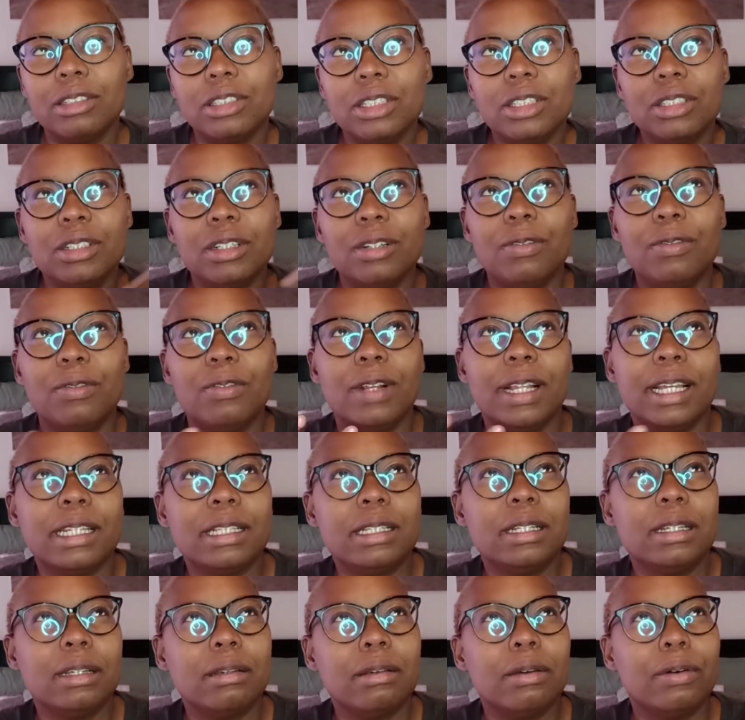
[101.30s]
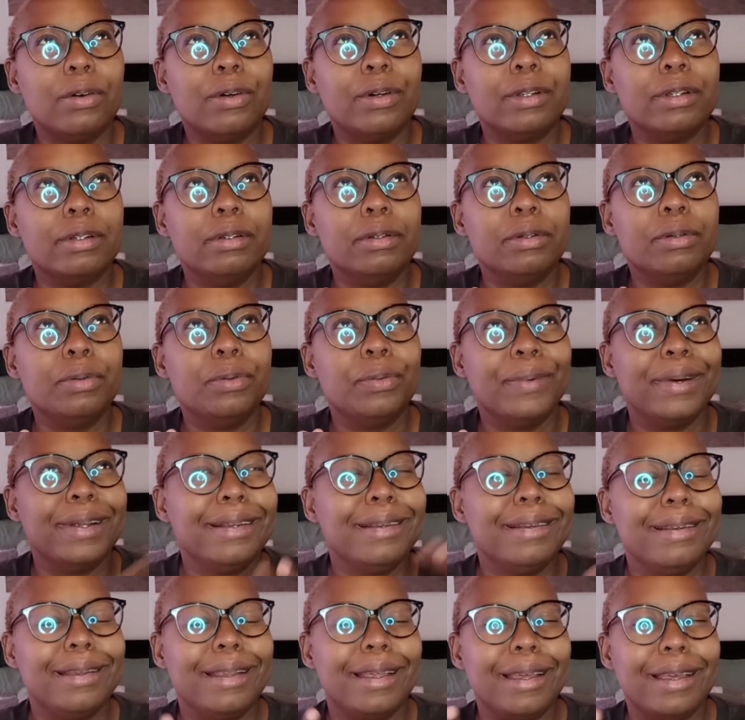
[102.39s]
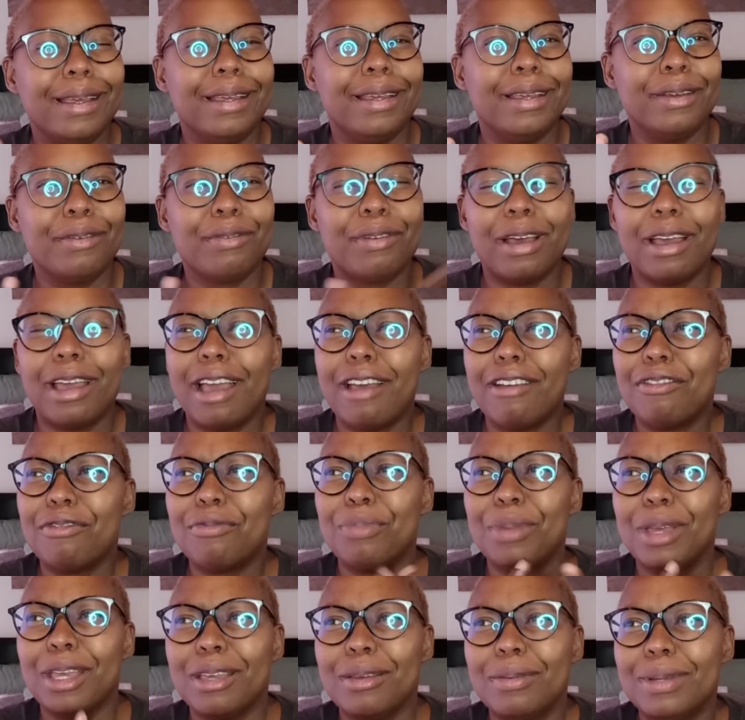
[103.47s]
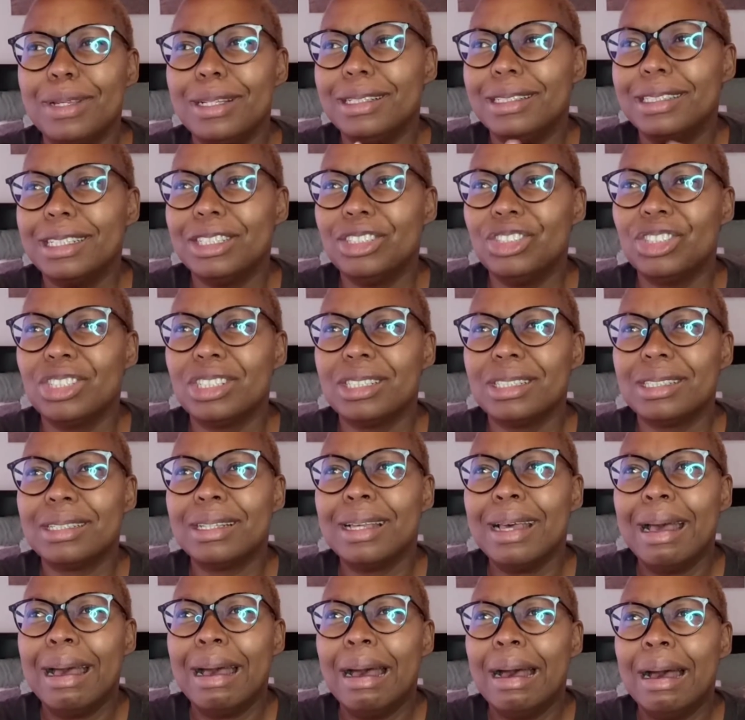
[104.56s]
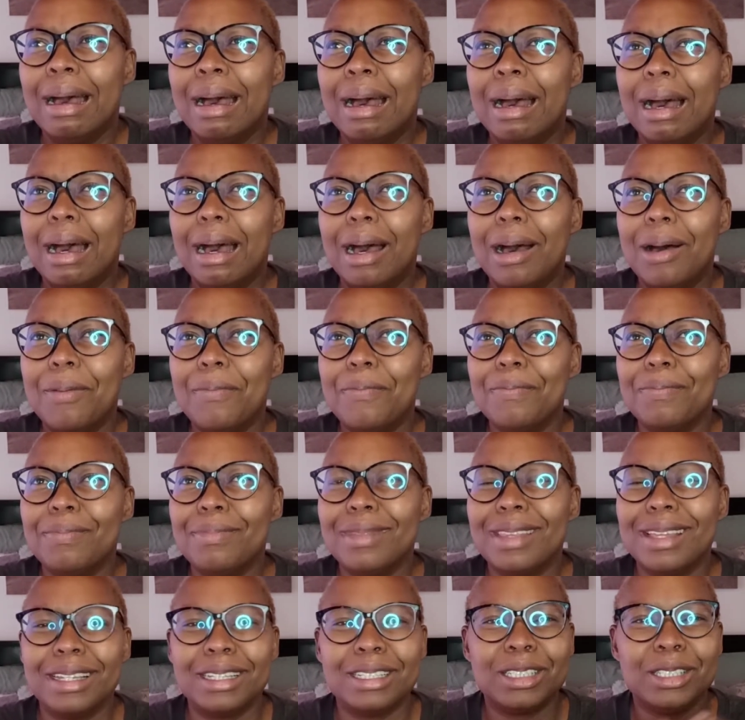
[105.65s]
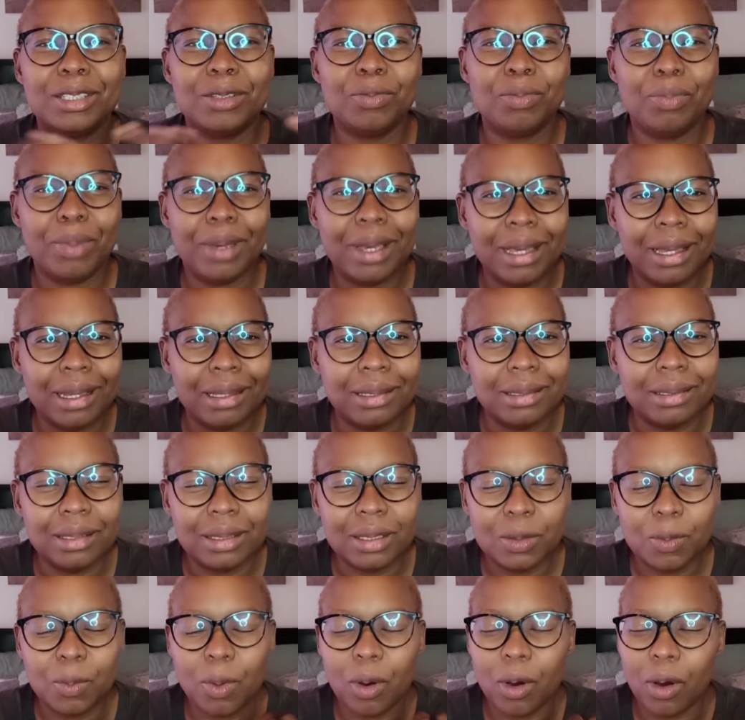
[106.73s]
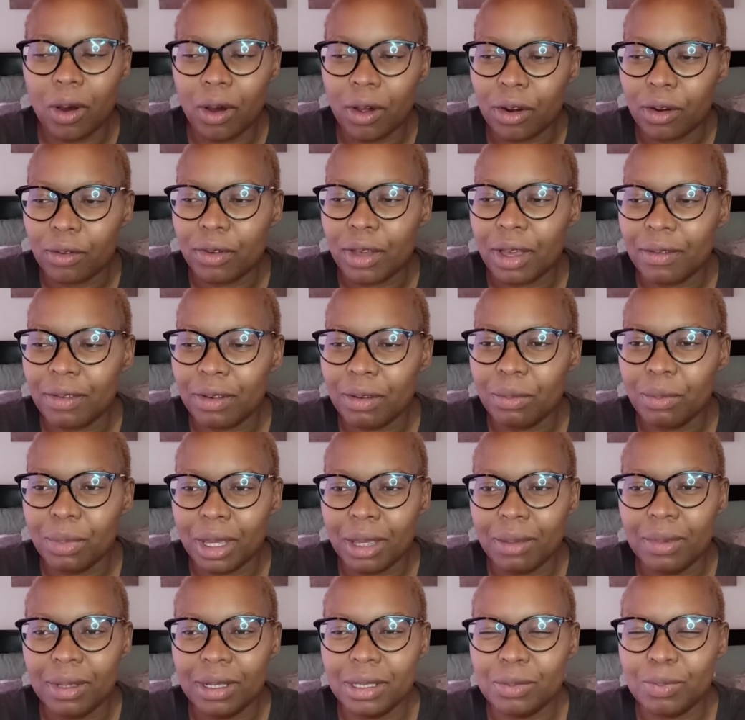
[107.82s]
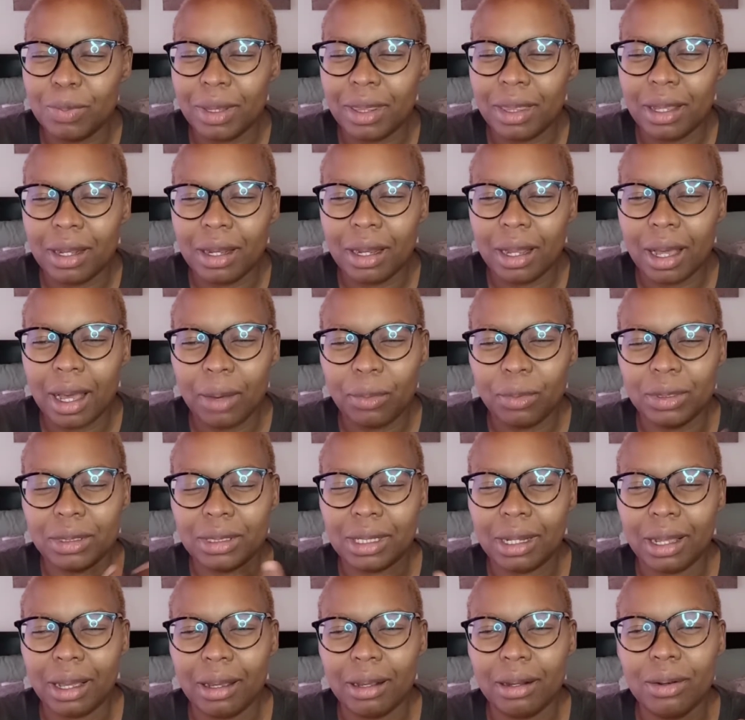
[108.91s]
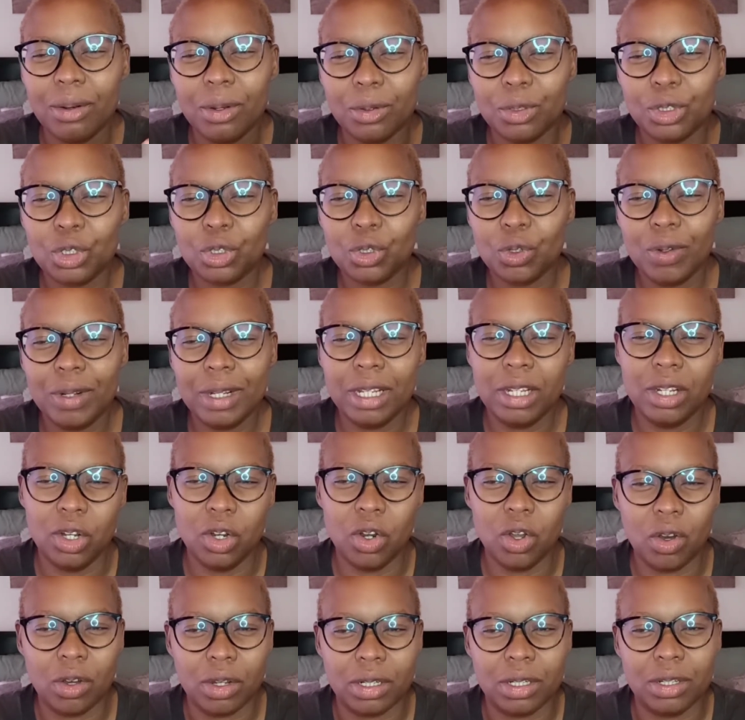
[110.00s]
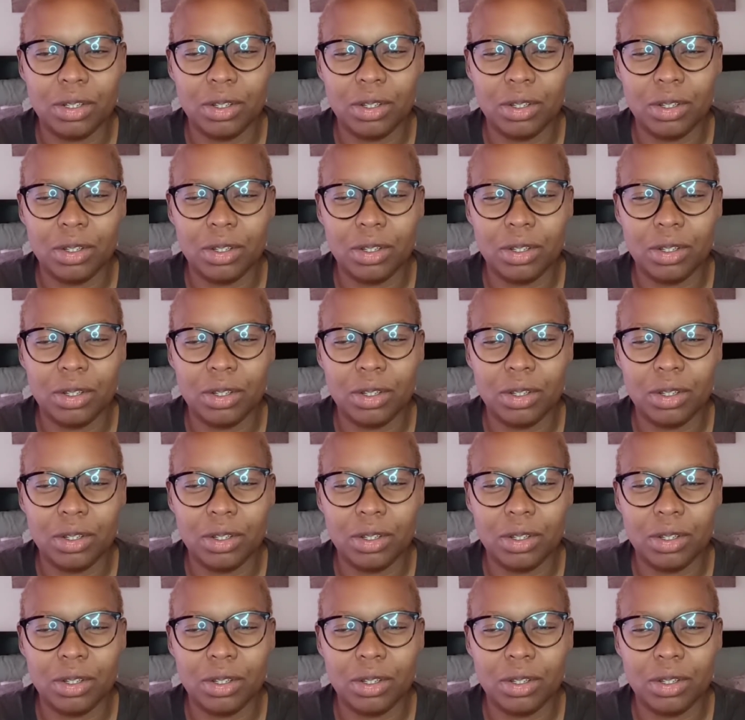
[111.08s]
reflecting on one day if I have babies and just the expense part of having babies. But then I was like, no, surely not.